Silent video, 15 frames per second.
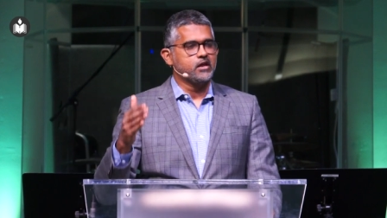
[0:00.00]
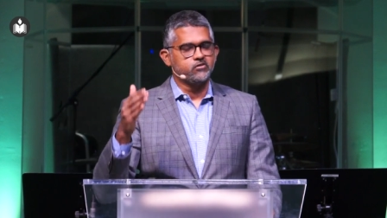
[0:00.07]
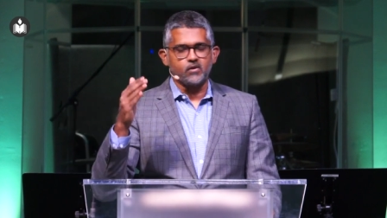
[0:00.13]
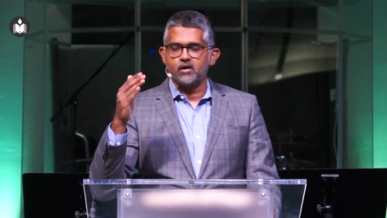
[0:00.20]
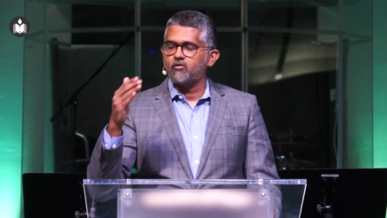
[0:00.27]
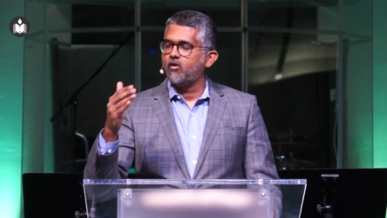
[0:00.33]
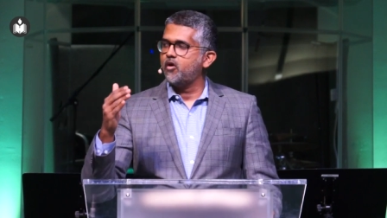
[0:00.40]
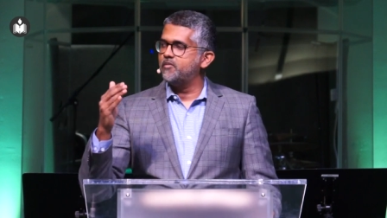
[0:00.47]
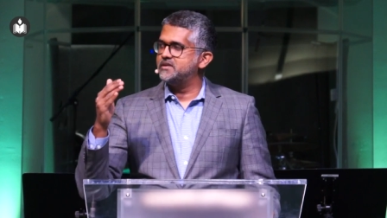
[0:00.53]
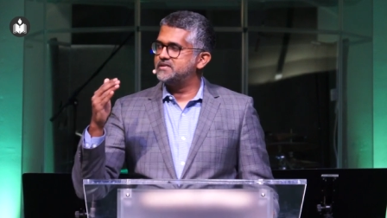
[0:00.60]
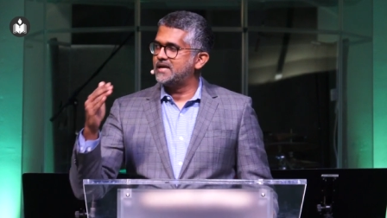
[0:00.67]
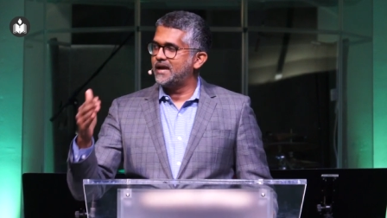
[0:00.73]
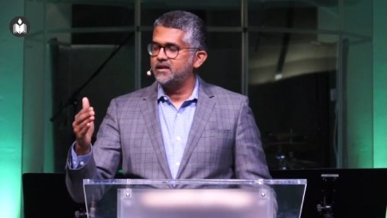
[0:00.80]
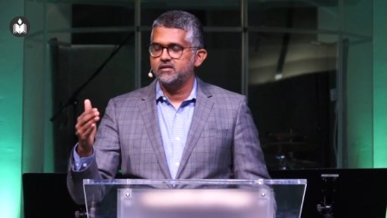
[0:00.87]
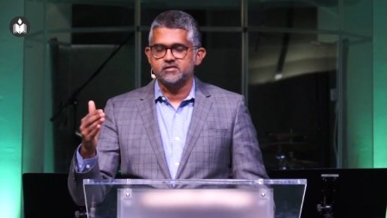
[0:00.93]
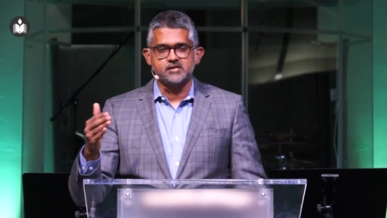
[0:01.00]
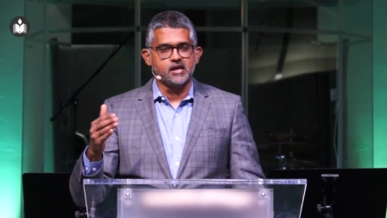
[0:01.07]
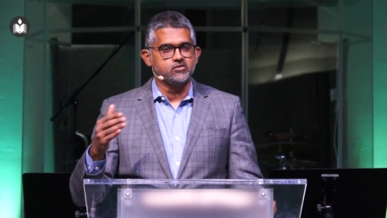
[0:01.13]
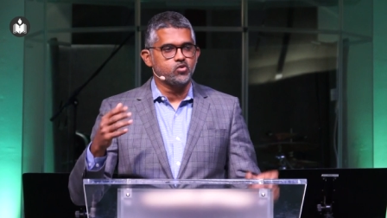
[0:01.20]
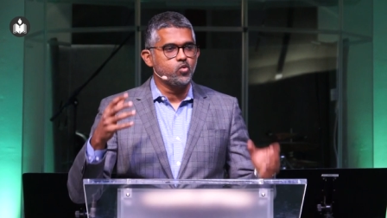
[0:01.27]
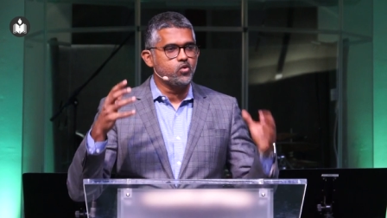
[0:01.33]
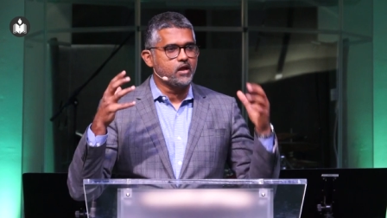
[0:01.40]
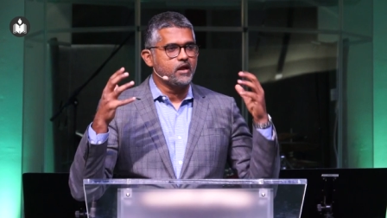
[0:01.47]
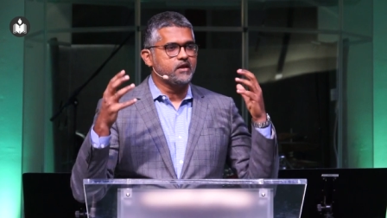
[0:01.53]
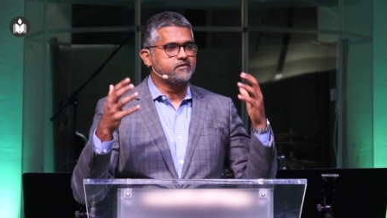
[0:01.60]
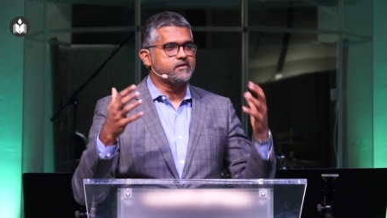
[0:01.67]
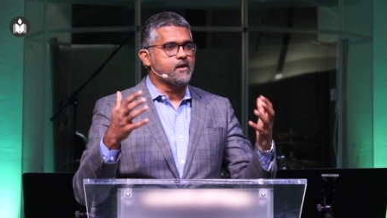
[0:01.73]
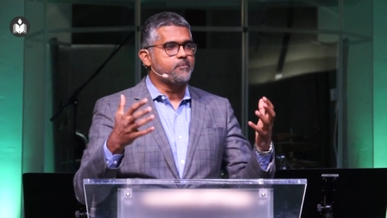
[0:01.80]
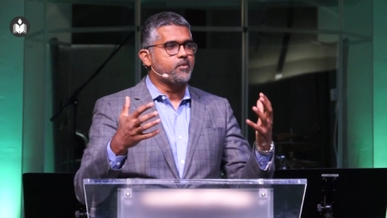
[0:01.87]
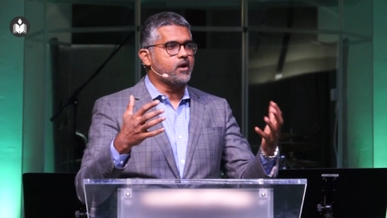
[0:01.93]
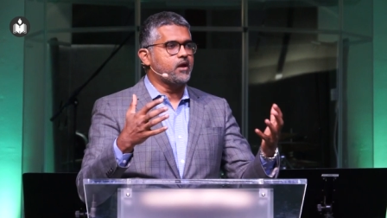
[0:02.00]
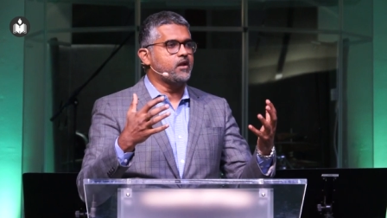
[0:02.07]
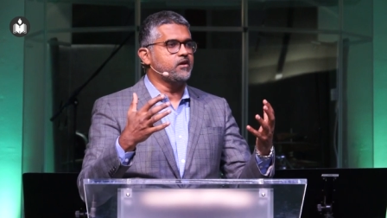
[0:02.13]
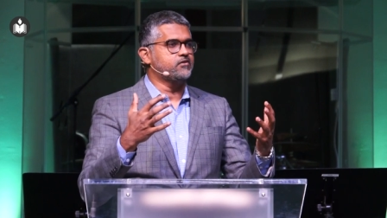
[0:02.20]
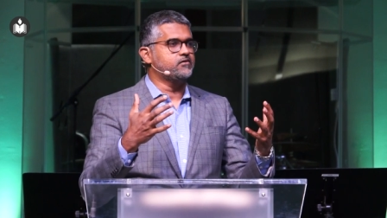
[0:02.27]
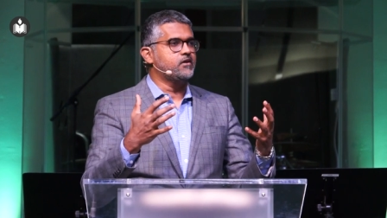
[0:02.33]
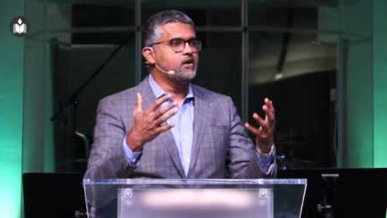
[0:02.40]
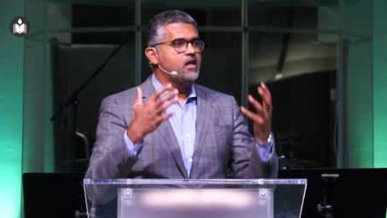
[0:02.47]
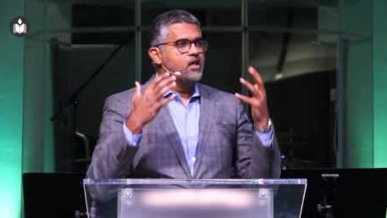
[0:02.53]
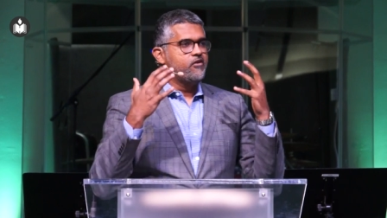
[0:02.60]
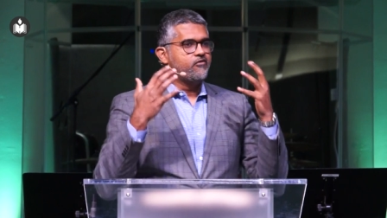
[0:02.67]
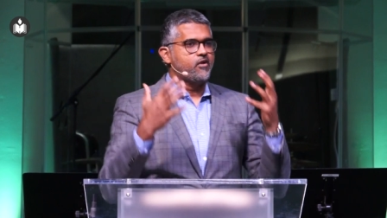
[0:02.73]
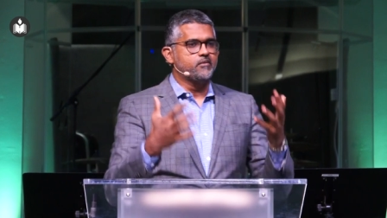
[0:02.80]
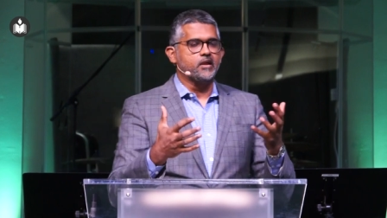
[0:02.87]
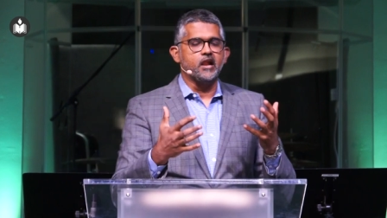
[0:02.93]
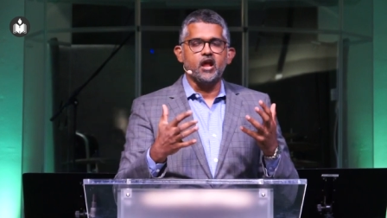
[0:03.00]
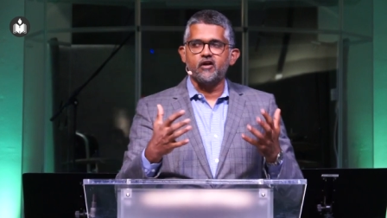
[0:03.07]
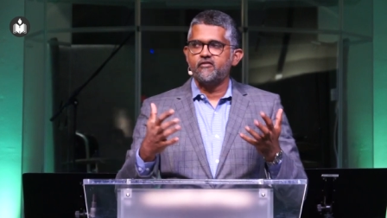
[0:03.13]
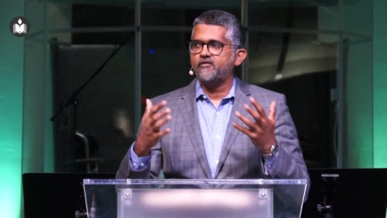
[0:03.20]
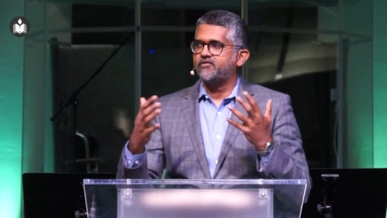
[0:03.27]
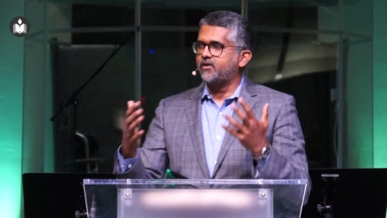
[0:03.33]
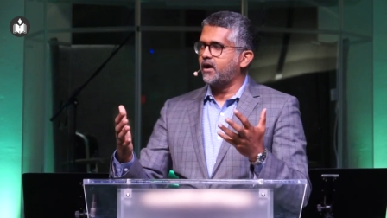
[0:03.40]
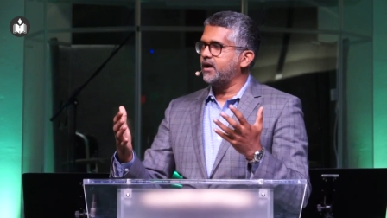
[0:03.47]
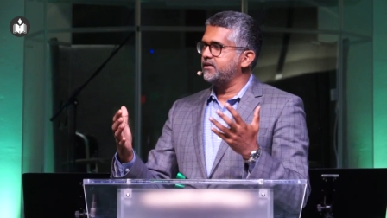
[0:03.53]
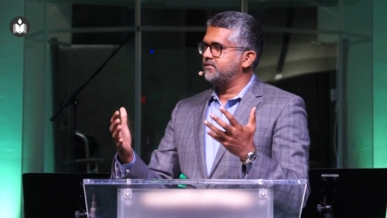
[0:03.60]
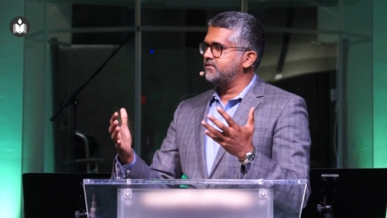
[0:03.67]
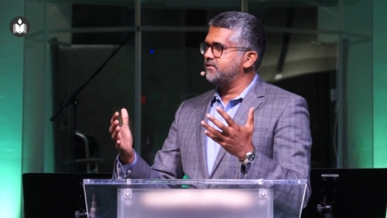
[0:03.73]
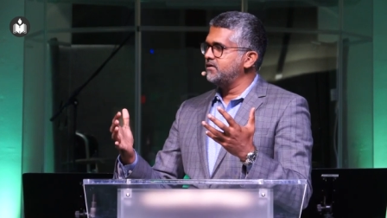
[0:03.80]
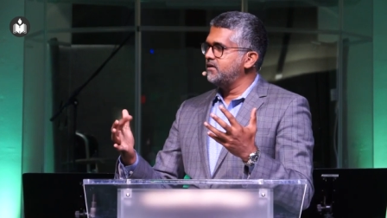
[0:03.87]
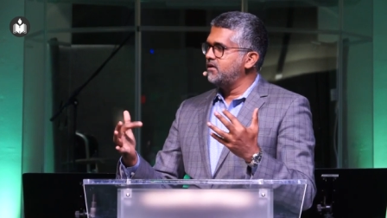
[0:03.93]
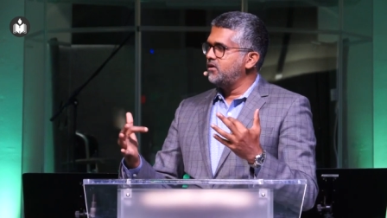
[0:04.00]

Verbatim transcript: That's why in Romans eight it says, who can separate us from the love of Christ?